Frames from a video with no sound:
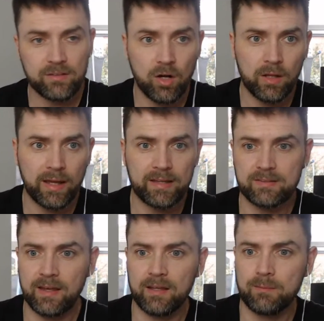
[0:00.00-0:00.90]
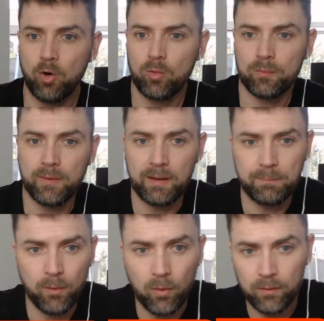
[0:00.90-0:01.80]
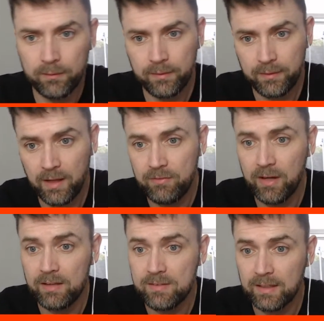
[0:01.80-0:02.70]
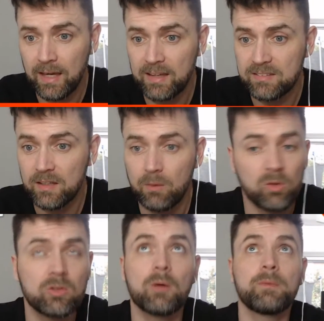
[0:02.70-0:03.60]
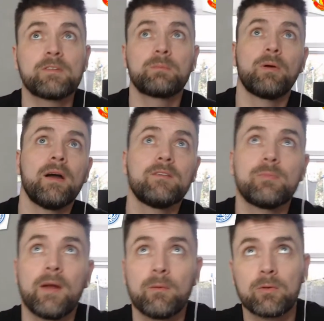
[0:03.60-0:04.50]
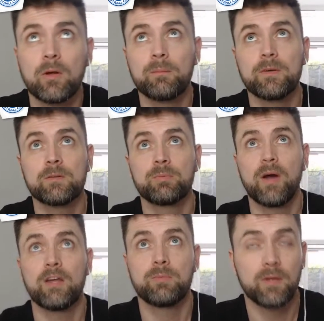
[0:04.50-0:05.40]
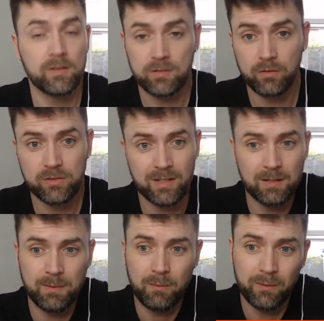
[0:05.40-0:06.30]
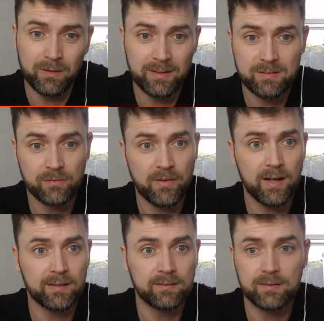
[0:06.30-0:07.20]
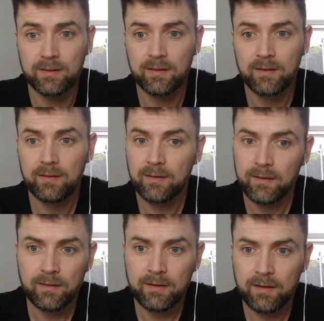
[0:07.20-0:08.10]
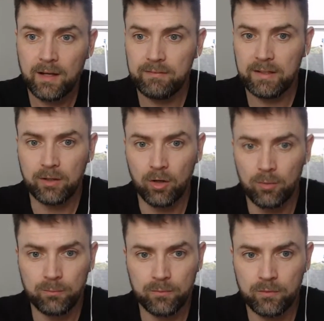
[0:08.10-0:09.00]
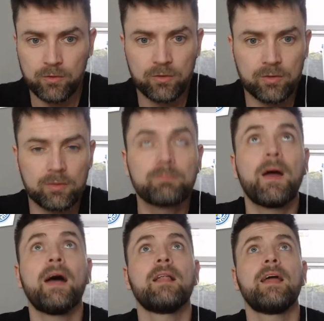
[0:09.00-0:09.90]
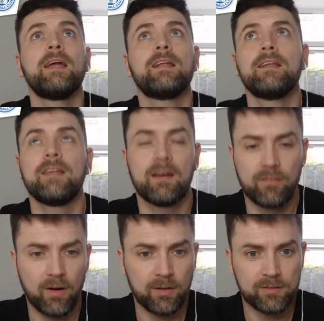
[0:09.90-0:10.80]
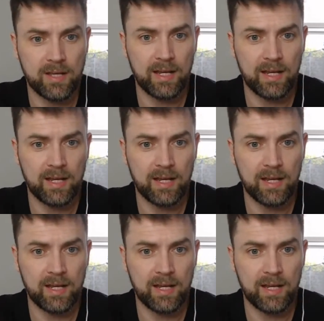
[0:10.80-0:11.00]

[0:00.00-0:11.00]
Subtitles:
He's all hearsay at the moment, mate. But if it is the case, I would not be surprised, mate. I would not be surprised. But that's another centre-back we'll need to find. Here he comes. Better late than never.